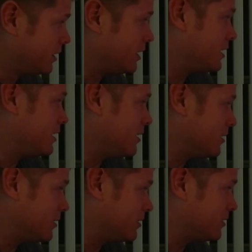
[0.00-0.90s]
And
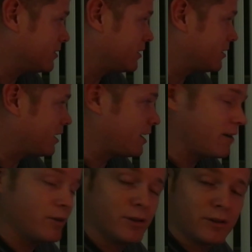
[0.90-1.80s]
here, I have
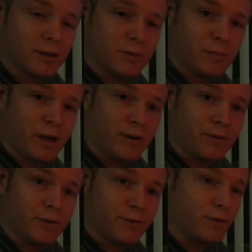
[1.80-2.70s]
it hooked up to
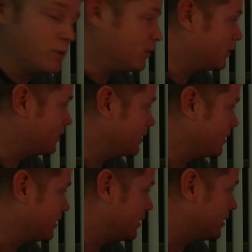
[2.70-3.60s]
Battlefield 4,
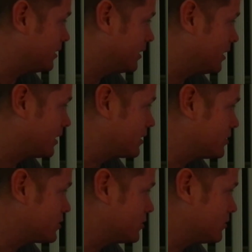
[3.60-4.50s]
and I can
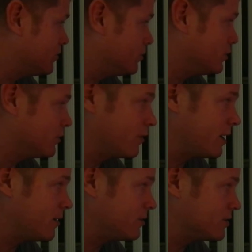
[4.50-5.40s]
shoot, move
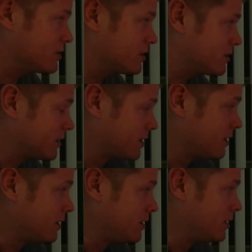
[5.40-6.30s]
around, just
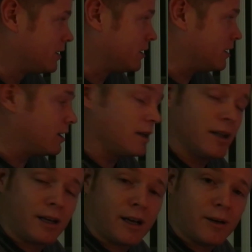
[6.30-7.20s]
uh,
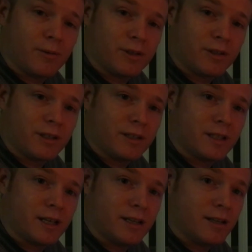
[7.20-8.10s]
like I originally
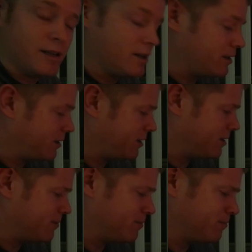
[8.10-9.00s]
intended.
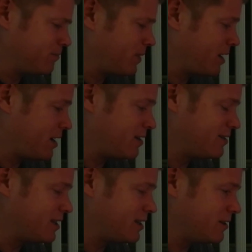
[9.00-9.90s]
Um, and
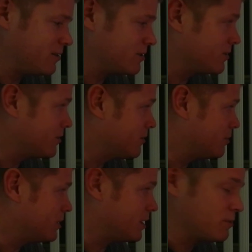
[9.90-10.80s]
10 years ago, I
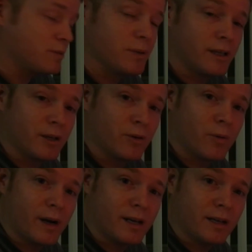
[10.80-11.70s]
mean, I was playing
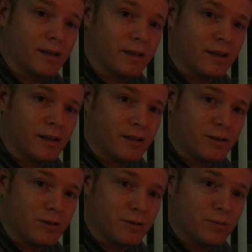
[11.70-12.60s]
Quake and,
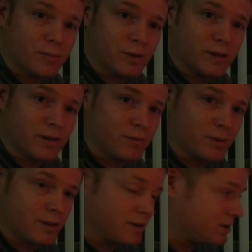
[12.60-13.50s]
and Doom with,
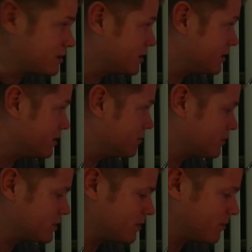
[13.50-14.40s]
with this setup.
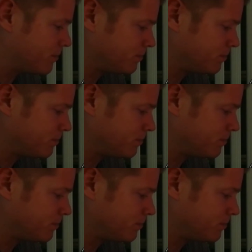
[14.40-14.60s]
So.